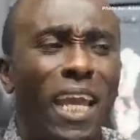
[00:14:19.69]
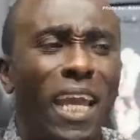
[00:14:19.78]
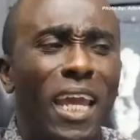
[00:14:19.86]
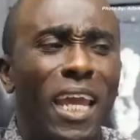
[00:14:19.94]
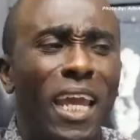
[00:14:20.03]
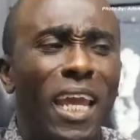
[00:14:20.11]

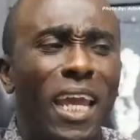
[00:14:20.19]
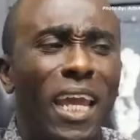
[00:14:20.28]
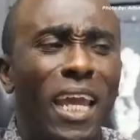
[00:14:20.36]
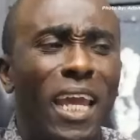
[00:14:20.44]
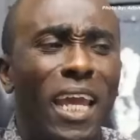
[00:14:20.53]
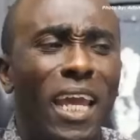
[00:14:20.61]

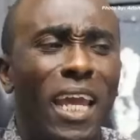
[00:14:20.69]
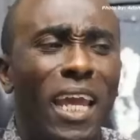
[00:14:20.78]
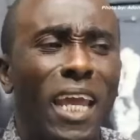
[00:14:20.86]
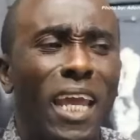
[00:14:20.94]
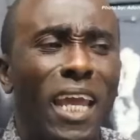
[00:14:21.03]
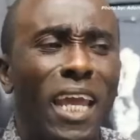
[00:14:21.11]

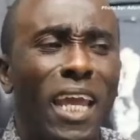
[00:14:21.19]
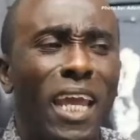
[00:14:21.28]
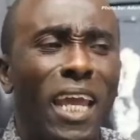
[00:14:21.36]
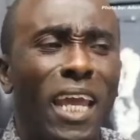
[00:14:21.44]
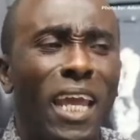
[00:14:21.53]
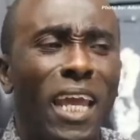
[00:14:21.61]

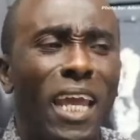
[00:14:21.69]
No one is speaking in this clip.